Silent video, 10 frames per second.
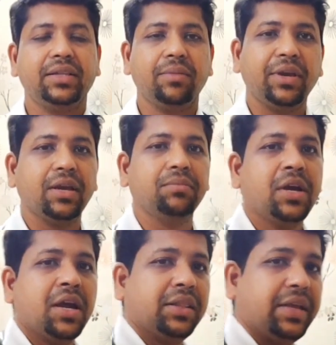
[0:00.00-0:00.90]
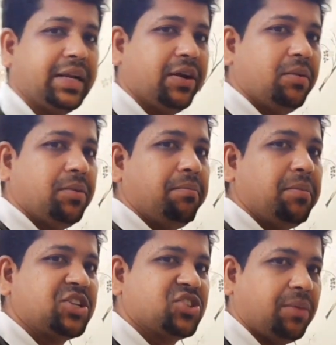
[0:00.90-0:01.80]
they develop a
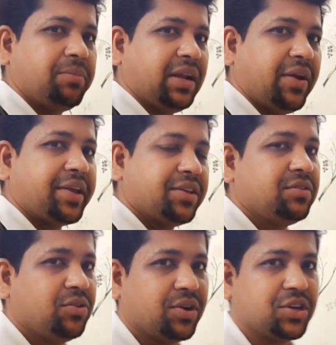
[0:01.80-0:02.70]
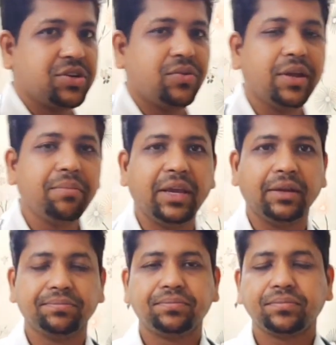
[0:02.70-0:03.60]
big tummy, right? You understand what I
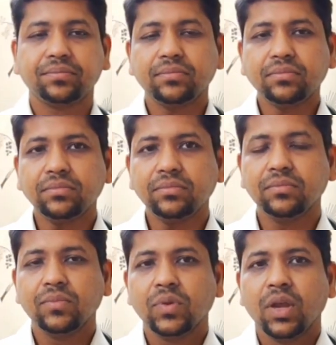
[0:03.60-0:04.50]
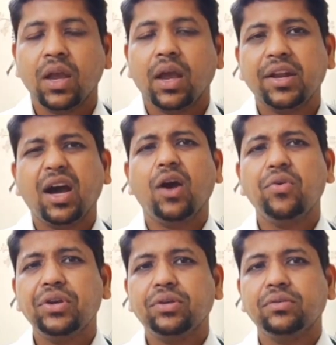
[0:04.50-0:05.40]
mean? And how
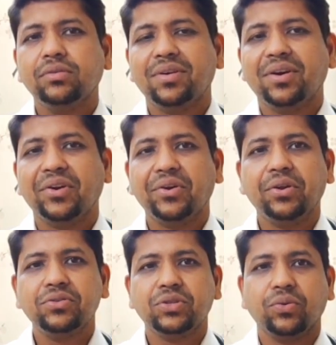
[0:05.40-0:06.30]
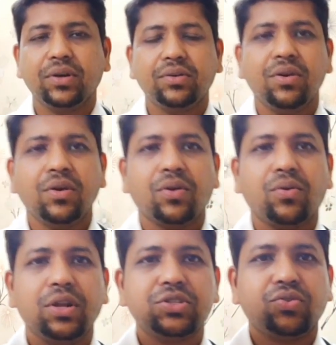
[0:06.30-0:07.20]
do you reduce your
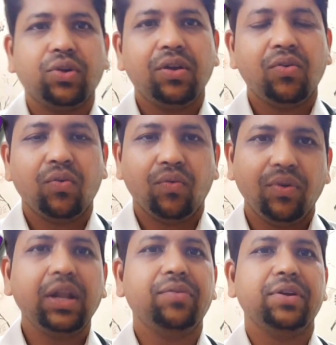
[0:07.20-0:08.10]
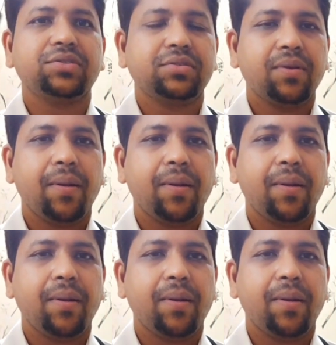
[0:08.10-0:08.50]
cholesterol levels?